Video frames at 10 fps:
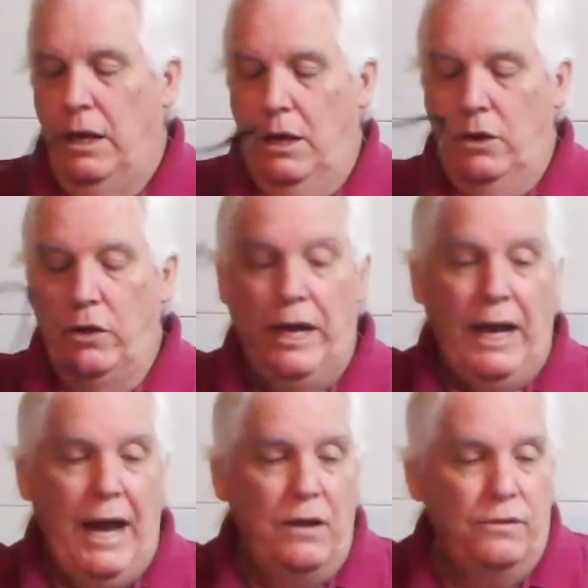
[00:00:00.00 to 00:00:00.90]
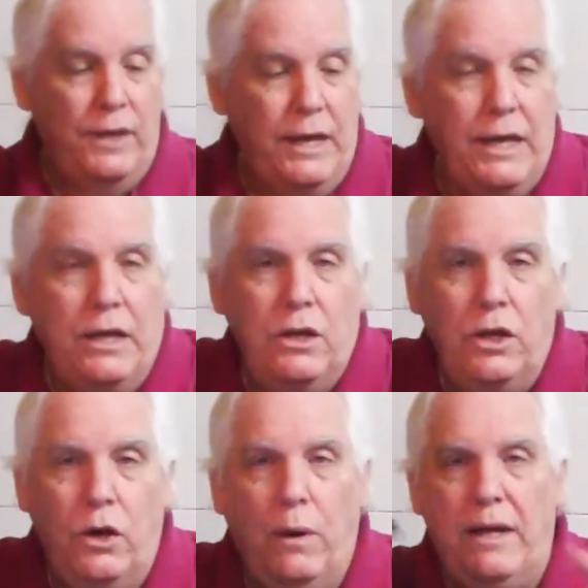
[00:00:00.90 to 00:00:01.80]
You get out the
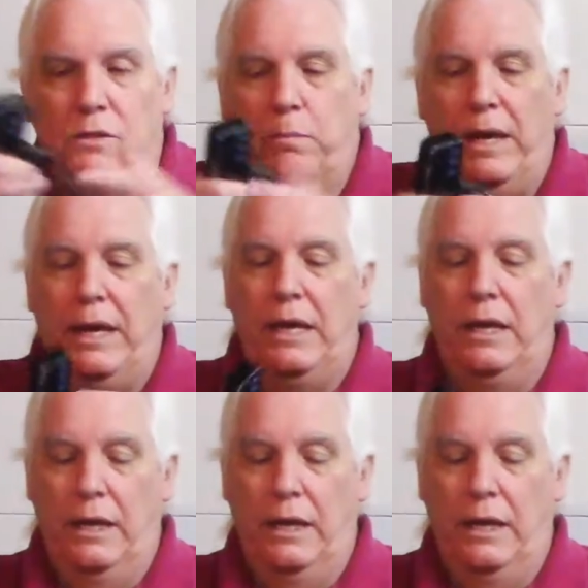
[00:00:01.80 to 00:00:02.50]
USB